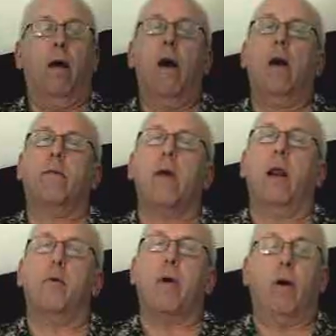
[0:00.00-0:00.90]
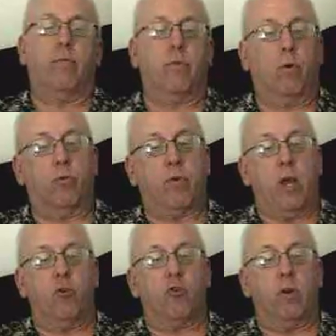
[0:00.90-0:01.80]
I'll tell about those
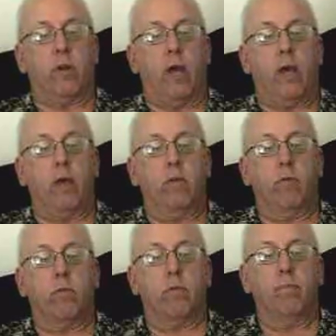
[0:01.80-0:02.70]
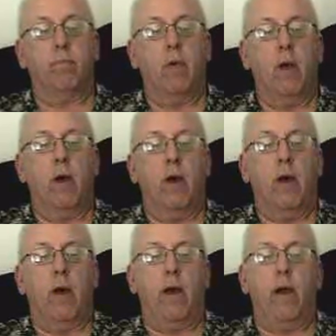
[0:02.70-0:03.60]
ancient days,
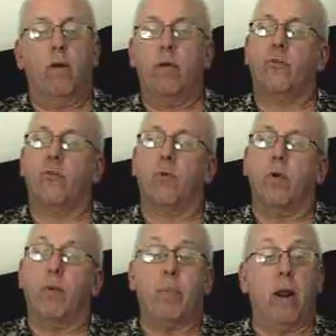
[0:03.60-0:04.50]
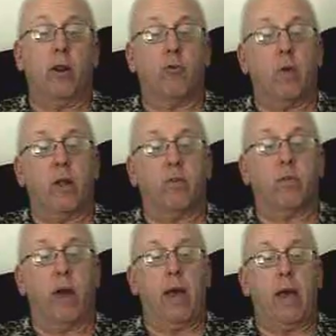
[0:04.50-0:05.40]
ere history
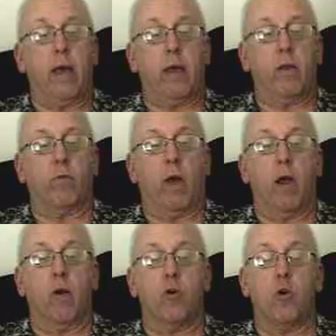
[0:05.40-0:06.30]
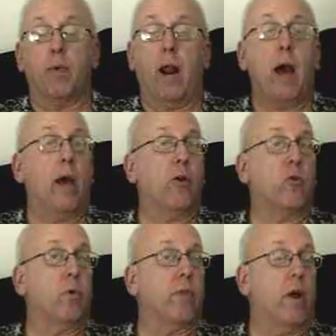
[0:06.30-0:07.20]
penetrates the haze, ere human
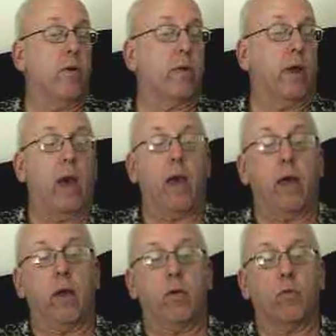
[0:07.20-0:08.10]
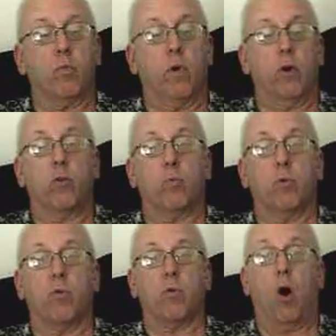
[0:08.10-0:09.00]
eyes were there to gaze, when
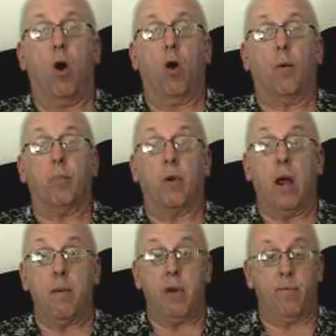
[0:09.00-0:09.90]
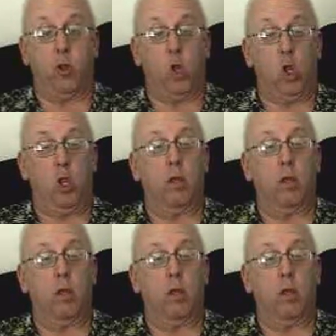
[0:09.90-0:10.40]
earth was all primeval.